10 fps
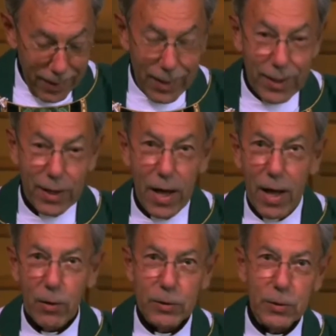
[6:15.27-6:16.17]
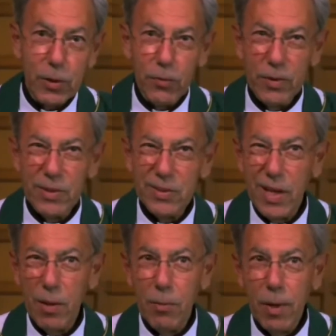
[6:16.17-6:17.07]
he and I were sort of in the
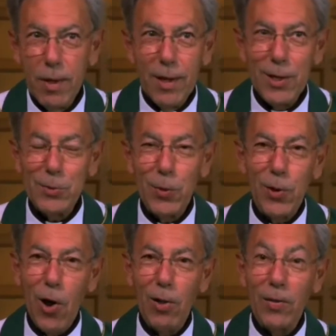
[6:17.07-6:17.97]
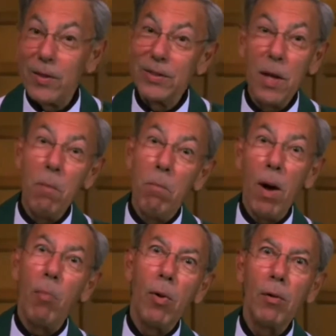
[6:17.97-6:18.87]
same, as we call it, the same
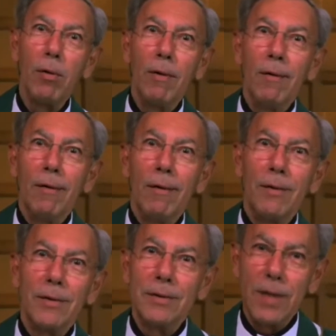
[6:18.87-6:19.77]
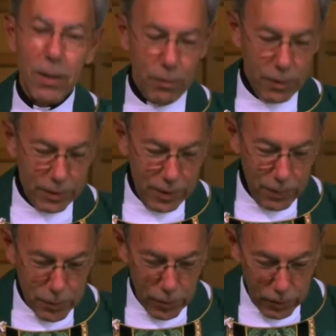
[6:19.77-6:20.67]
bubble or the same
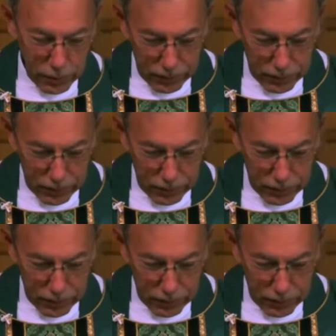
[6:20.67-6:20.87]
circle.